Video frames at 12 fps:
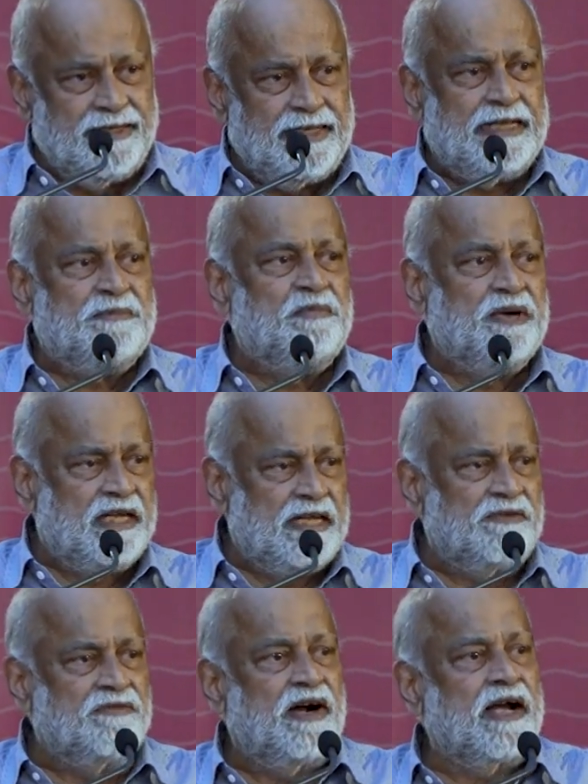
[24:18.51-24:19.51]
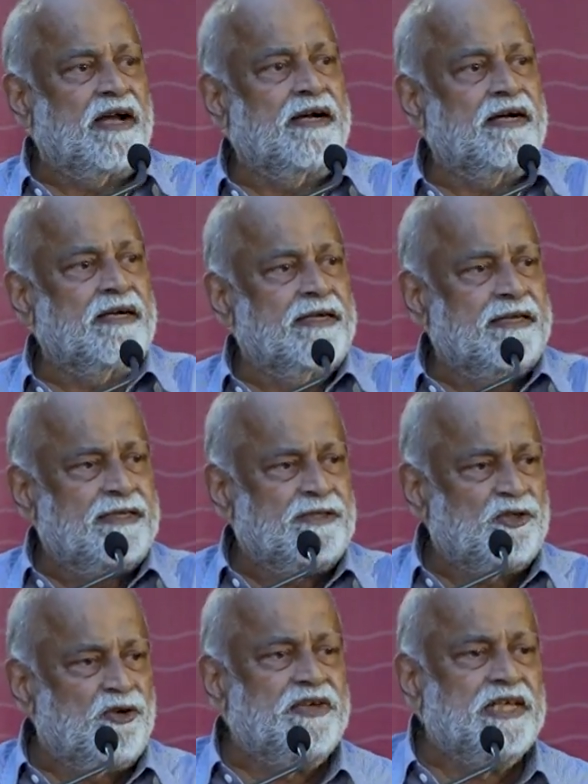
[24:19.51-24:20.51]
in Berlin via
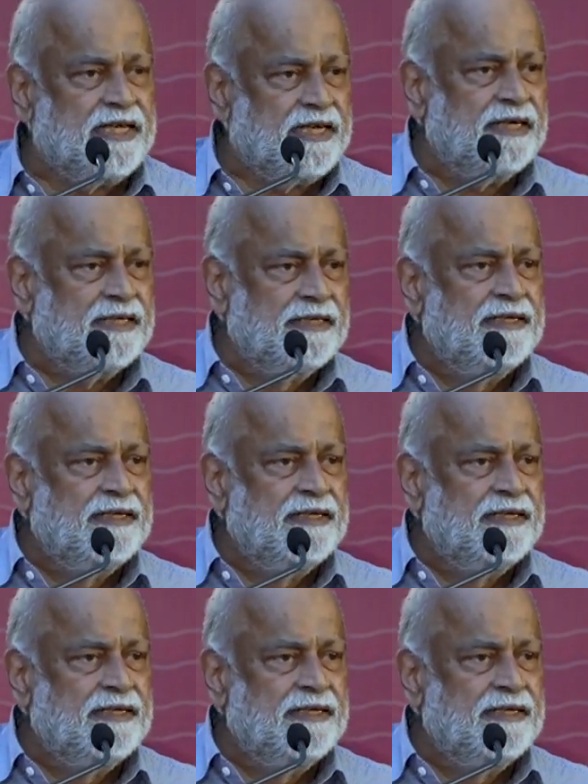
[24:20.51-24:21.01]
Slovenia